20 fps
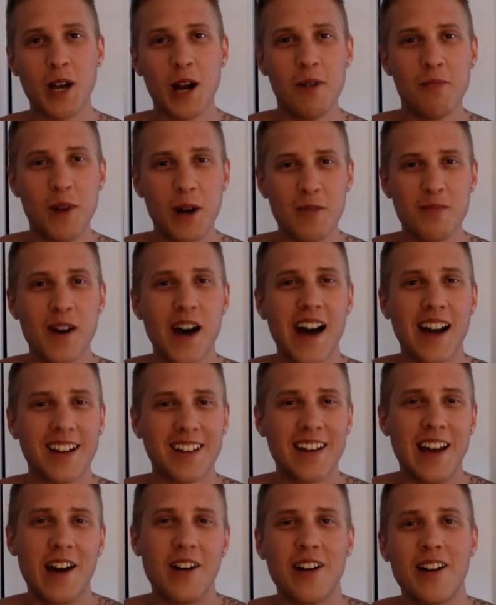on my back
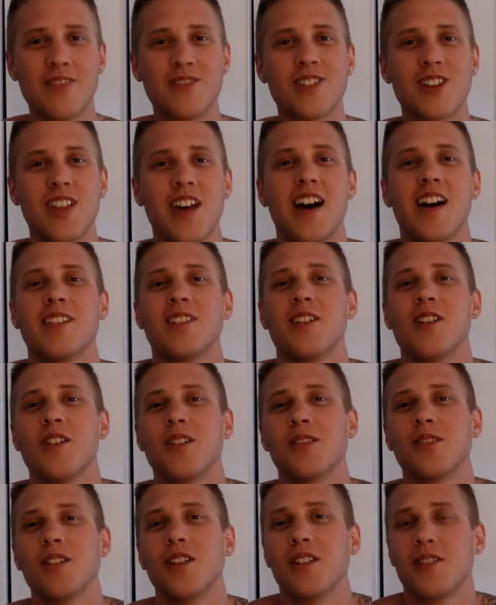now after that
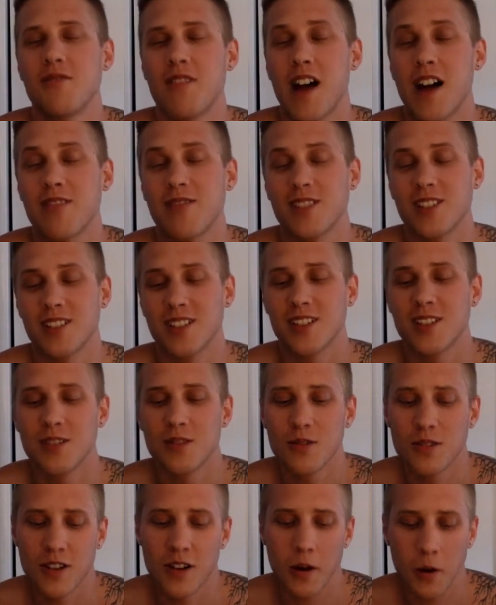long run of having to do
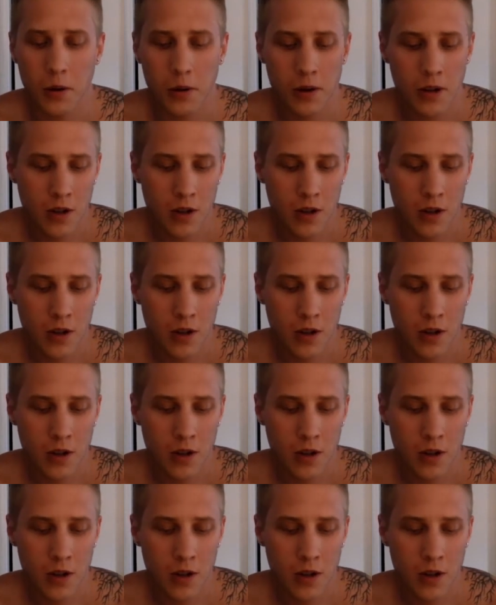so.